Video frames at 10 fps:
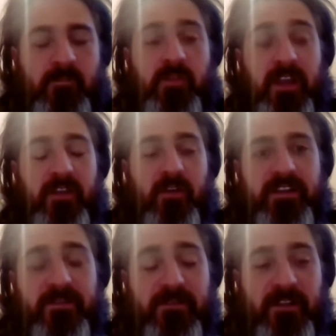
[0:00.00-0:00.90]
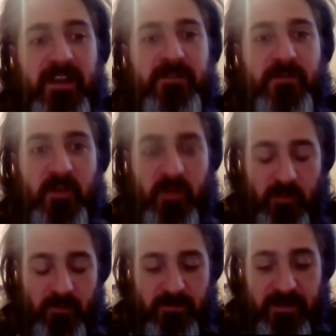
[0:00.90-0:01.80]
Yeah, no, I definitely have a
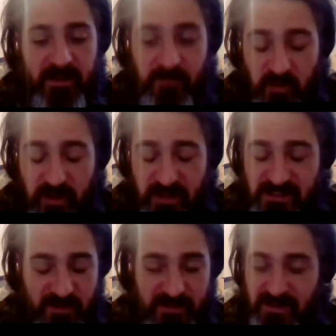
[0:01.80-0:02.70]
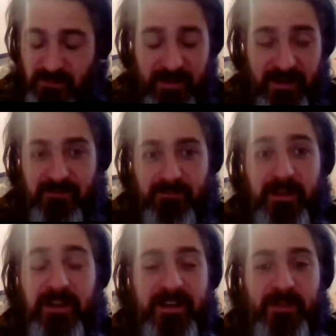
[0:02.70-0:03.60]
few customers that plant
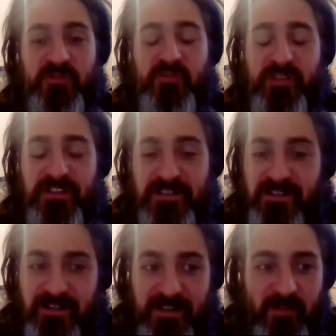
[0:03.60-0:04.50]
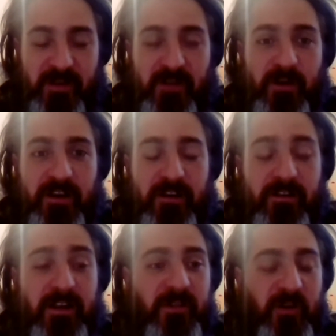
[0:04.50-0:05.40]
apple trees, and they tell me every
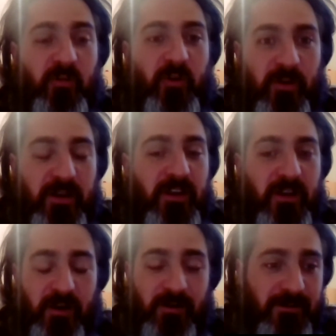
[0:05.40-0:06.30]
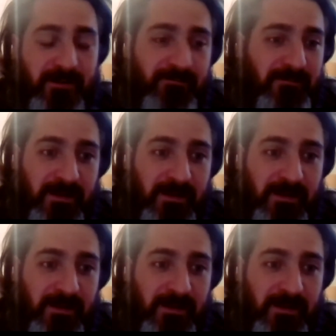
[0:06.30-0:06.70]
year how they're growing, and